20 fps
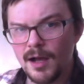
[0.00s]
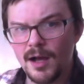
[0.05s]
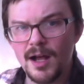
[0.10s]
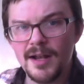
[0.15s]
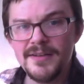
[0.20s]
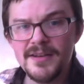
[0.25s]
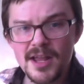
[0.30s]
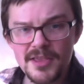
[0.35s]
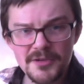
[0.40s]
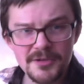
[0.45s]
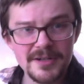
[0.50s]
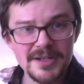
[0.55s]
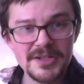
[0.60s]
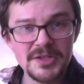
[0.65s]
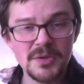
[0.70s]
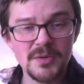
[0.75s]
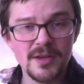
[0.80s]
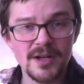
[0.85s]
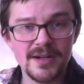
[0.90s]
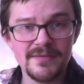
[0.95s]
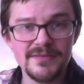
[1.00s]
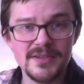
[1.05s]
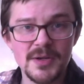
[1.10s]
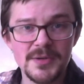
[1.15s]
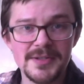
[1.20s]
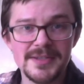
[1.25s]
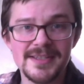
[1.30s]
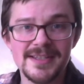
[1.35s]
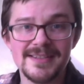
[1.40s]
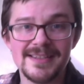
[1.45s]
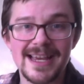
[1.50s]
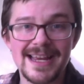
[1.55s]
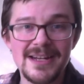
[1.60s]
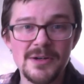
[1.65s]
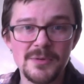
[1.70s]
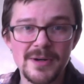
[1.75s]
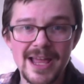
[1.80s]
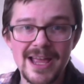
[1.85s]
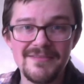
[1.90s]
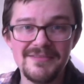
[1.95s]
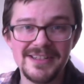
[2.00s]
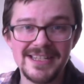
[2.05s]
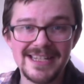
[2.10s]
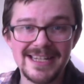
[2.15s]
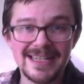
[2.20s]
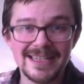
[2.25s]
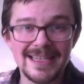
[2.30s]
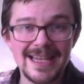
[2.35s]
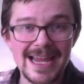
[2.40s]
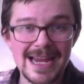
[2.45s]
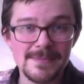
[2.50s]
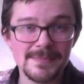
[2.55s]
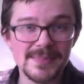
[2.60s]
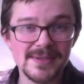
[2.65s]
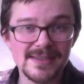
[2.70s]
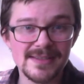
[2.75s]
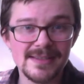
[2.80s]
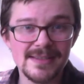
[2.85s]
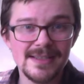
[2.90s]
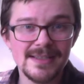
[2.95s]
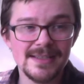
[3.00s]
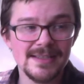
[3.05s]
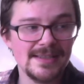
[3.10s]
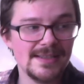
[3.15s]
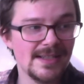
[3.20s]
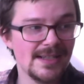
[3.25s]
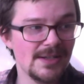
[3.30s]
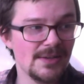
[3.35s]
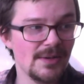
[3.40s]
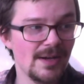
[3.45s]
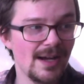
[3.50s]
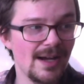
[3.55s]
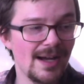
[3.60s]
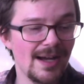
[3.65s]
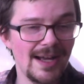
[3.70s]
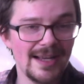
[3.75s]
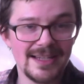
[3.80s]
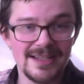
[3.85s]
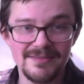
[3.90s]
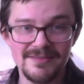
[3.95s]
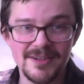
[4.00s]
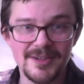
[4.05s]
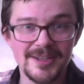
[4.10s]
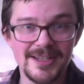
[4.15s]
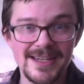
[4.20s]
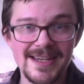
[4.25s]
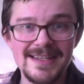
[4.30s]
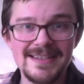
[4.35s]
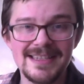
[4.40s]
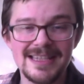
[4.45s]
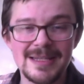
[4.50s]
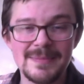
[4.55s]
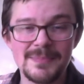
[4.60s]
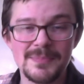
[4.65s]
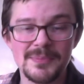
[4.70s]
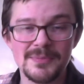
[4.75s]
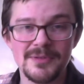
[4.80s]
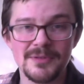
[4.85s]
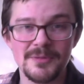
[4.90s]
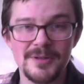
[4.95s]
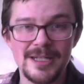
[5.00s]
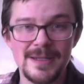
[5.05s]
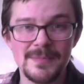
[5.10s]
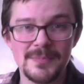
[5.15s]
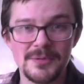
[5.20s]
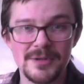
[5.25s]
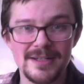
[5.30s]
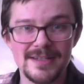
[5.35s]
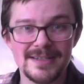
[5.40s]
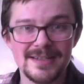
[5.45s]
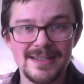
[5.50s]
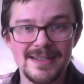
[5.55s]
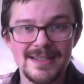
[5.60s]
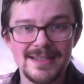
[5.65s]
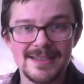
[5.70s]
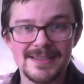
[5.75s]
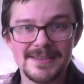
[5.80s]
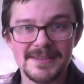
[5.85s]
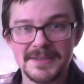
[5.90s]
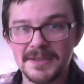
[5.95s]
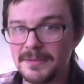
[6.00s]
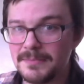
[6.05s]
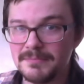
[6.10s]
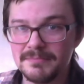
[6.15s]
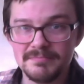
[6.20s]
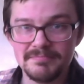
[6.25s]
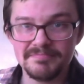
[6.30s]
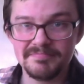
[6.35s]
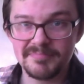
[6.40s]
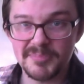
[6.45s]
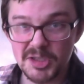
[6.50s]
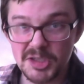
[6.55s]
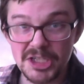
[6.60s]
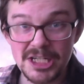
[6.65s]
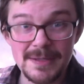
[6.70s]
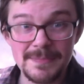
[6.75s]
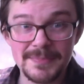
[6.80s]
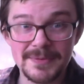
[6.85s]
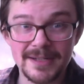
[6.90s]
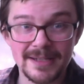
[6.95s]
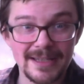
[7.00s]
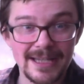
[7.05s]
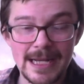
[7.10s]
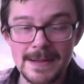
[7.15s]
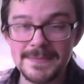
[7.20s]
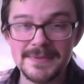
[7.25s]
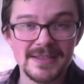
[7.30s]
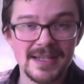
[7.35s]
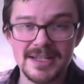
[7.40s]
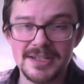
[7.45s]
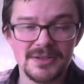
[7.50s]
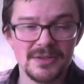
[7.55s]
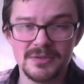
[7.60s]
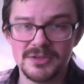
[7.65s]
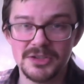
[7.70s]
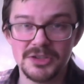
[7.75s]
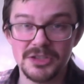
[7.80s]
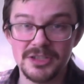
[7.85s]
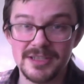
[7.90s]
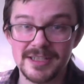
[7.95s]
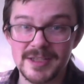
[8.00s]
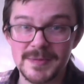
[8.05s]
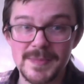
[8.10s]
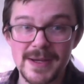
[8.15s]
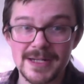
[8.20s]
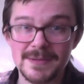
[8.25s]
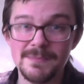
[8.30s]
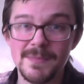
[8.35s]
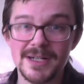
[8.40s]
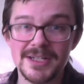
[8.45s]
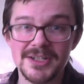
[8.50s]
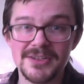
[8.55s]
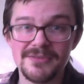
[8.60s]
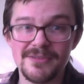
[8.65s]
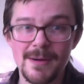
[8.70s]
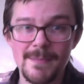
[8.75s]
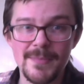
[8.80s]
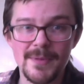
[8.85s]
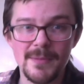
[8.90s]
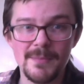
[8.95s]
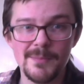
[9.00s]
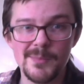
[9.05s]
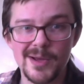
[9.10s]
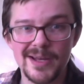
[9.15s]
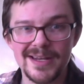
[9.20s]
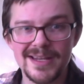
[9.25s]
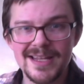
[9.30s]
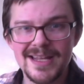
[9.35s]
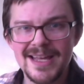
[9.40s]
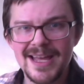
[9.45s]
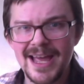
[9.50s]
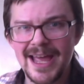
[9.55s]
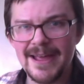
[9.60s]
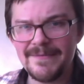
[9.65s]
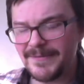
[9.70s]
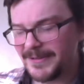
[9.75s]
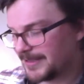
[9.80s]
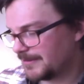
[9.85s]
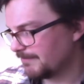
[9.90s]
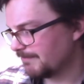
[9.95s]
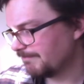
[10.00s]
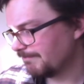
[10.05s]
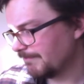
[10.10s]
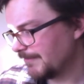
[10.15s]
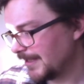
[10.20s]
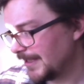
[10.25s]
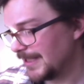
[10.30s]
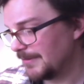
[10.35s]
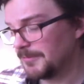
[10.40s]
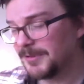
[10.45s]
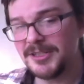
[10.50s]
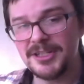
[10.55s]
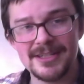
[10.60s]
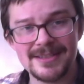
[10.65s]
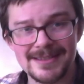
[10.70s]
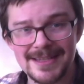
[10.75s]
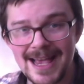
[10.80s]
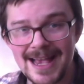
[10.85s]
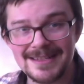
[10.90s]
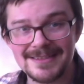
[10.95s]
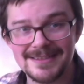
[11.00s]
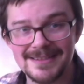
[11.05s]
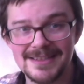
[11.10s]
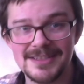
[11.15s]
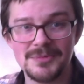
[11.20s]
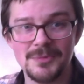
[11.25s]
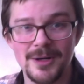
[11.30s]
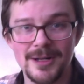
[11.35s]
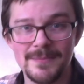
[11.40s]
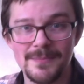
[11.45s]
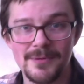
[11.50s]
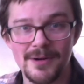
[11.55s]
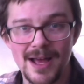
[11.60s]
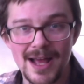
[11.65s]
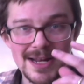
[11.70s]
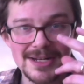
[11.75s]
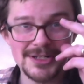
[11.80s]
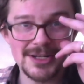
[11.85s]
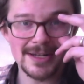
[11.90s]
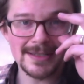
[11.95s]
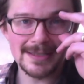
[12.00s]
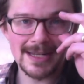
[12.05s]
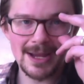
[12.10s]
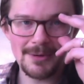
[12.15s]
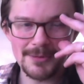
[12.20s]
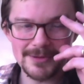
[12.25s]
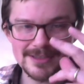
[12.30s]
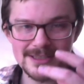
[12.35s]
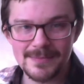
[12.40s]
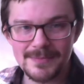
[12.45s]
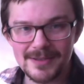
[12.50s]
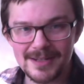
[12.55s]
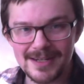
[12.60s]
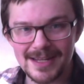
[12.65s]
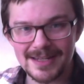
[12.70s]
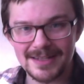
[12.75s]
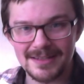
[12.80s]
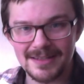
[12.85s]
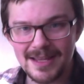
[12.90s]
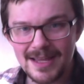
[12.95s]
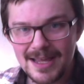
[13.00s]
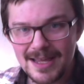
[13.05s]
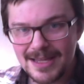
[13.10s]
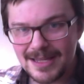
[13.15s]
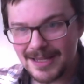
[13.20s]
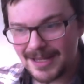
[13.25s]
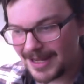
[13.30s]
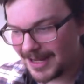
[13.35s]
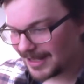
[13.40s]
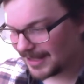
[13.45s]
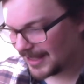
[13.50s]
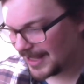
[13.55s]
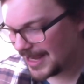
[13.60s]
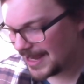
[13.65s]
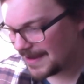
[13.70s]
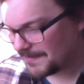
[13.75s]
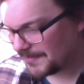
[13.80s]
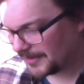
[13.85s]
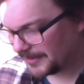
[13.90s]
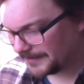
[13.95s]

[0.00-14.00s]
Another issue that I've noticed is I don't have any clamps. Now, I can very easily 3D print some cheap clamps. I shouldn't expect much from them, but if it really would just last this one project. I want something that I can clamp